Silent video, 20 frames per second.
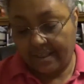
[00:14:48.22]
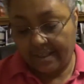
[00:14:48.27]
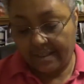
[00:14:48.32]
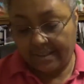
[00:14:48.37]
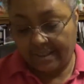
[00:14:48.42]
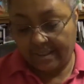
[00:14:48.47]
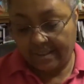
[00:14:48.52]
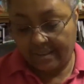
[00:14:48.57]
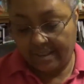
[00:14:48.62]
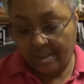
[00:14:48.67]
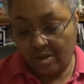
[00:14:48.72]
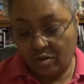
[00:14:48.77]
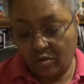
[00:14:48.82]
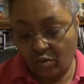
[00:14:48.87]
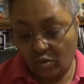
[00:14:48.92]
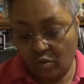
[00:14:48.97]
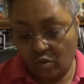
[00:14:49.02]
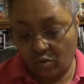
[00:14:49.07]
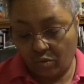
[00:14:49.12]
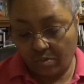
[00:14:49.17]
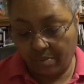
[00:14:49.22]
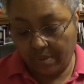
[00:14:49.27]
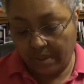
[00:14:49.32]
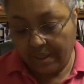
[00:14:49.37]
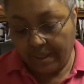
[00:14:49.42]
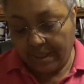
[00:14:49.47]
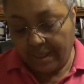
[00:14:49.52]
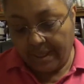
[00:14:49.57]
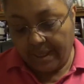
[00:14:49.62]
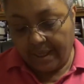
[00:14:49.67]
It says, this room
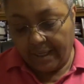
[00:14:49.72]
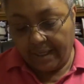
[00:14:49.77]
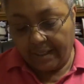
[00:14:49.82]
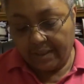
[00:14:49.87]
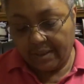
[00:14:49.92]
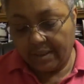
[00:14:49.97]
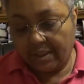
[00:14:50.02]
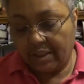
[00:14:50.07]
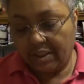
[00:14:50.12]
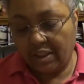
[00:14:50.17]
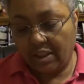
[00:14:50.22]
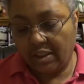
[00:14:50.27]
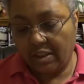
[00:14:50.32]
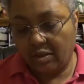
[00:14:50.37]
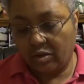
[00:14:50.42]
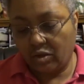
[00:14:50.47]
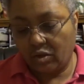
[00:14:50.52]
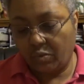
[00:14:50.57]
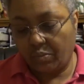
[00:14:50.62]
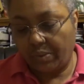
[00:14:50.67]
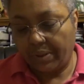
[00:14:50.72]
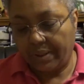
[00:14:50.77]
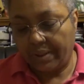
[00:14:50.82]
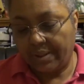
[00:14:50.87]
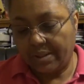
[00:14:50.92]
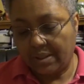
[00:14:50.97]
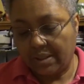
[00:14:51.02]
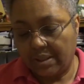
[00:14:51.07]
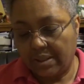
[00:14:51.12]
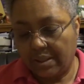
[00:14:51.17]
is such a little
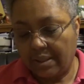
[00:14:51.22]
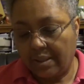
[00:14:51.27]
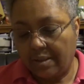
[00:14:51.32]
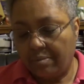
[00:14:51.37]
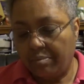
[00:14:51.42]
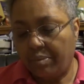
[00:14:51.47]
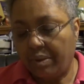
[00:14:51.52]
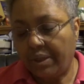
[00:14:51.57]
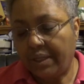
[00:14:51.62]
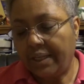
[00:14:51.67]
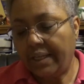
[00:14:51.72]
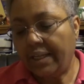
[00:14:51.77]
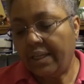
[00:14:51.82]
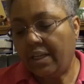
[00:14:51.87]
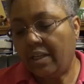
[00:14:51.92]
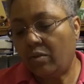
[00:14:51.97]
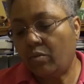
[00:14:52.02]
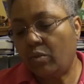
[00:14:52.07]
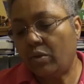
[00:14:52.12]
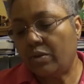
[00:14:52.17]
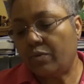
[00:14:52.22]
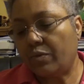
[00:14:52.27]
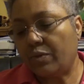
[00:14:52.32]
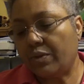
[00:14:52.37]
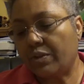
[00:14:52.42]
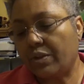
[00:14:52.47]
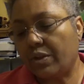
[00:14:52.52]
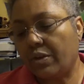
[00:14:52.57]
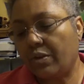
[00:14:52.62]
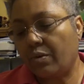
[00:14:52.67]
space, but in it we
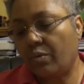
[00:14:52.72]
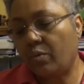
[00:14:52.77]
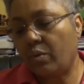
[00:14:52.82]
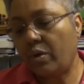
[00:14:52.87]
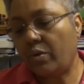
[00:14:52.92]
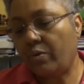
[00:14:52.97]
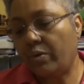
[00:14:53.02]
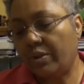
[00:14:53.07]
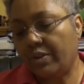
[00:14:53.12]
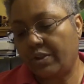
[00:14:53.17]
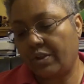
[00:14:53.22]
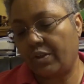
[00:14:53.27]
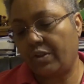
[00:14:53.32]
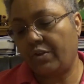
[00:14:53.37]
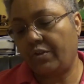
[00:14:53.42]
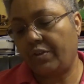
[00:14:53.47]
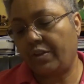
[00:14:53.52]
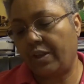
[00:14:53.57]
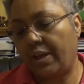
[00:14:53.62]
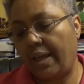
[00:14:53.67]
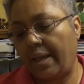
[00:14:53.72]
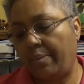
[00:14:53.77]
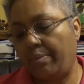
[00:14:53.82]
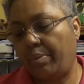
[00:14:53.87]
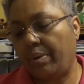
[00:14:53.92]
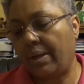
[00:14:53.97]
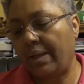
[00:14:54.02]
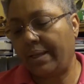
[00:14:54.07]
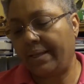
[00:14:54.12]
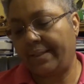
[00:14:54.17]
reserved a
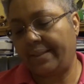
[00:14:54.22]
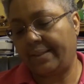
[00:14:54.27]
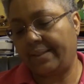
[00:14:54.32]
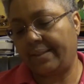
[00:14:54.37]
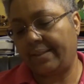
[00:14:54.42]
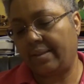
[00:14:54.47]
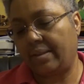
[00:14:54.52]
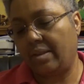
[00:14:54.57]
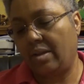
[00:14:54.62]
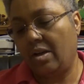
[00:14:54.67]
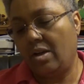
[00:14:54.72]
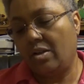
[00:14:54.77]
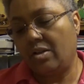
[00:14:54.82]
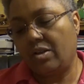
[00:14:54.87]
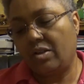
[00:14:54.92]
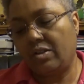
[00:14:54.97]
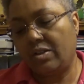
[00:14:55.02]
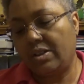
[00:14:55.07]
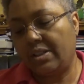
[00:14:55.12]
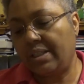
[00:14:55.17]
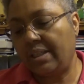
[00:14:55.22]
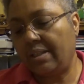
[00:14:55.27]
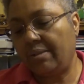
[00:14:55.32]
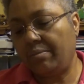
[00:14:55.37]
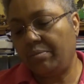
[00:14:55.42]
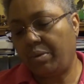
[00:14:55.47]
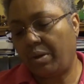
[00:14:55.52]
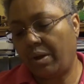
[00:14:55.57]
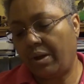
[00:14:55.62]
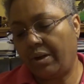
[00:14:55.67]
place to sit
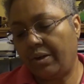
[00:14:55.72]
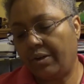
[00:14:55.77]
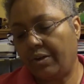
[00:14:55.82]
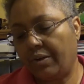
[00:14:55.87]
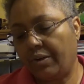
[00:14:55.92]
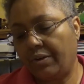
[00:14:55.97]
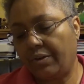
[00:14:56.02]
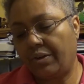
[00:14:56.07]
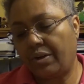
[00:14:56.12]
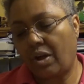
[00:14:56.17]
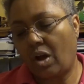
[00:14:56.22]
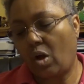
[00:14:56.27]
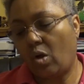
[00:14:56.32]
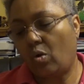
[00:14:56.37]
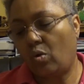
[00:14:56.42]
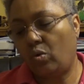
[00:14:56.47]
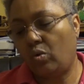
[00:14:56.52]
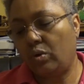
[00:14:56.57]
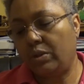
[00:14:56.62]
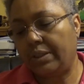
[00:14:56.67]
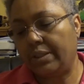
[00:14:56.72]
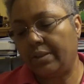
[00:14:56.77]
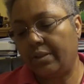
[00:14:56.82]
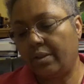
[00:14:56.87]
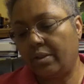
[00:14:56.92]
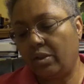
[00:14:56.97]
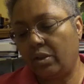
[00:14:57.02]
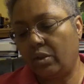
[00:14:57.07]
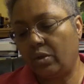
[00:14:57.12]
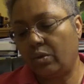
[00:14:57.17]
and ponder the old and
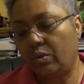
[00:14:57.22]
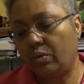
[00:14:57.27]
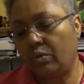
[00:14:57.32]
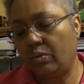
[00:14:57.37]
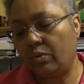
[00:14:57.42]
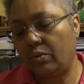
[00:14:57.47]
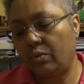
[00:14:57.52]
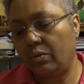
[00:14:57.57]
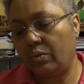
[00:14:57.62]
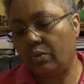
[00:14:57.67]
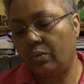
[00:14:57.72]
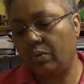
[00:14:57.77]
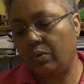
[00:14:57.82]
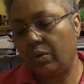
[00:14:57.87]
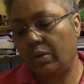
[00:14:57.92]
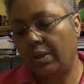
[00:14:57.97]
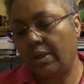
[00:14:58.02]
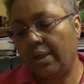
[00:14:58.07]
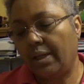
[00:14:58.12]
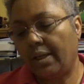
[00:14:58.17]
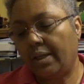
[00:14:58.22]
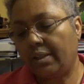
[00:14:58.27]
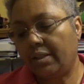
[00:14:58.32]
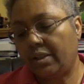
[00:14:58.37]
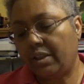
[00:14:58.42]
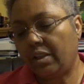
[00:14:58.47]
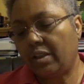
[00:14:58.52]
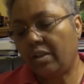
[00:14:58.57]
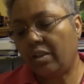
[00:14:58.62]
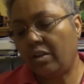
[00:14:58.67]
the new,
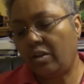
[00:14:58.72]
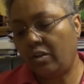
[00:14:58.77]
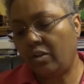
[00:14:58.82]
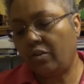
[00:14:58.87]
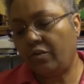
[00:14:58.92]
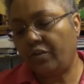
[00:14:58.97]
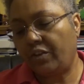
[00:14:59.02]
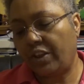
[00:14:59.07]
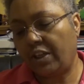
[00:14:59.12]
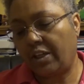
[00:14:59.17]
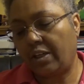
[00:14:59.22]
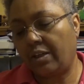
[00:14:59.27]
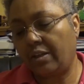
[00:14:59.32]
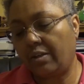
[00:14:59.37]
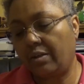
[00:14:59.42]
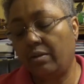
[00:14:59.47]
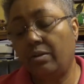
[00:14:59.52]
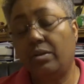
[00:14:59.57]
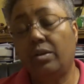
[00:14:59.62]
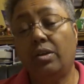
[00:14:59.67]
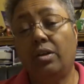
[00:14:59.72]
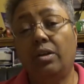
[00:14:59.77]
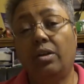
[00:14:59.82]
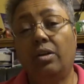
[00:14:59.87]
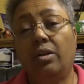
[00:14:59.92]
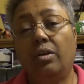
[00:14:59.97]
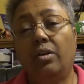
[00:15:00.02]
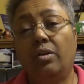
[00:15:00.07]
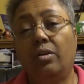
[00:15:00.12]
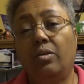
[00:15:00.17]
until you've done
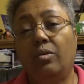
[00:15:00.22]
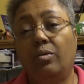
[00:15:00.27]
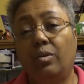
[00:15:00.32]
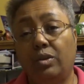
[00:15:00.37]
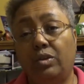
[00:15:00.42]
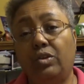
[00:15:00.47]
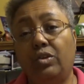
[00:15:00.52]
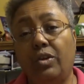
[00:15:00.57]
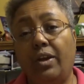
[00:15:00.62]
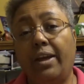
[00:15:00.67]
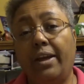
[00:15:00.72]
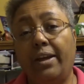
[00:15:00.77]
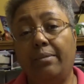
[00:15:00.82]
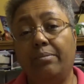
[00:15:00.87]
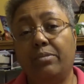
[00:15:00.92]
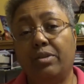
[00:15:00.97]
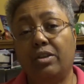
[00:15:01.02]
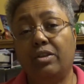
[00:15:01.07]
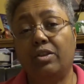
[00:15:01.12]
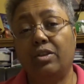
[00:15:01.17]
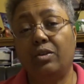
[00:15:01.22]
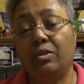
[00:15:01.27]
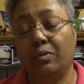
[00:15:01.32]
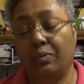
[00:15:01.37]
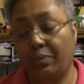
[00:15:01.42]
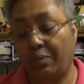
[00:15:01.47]
what you came to do.